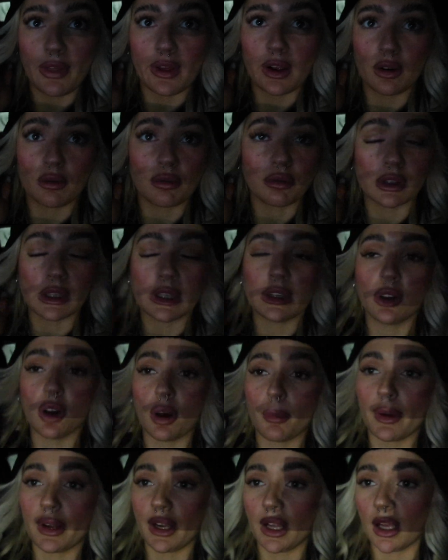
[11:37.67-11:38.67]
They really
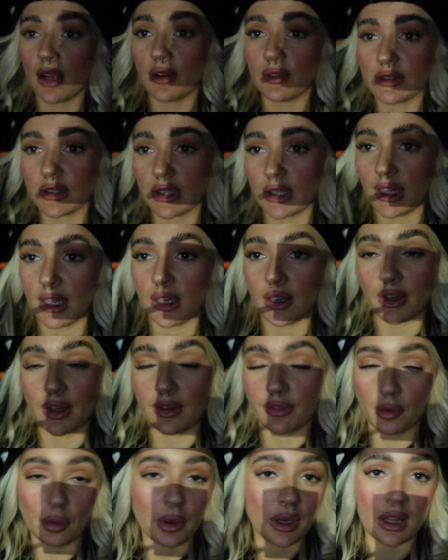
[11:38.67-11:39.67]
got my nerves, and Ella and
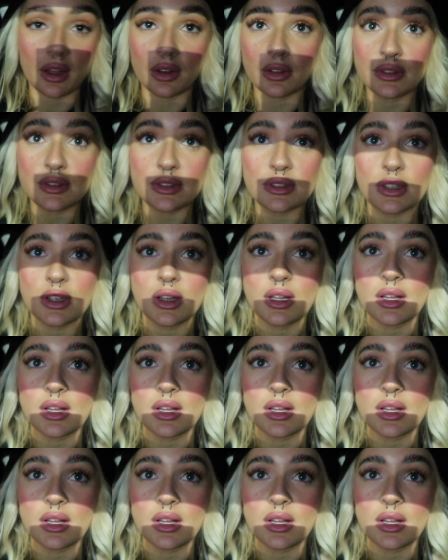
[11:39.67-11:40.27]
everyone else.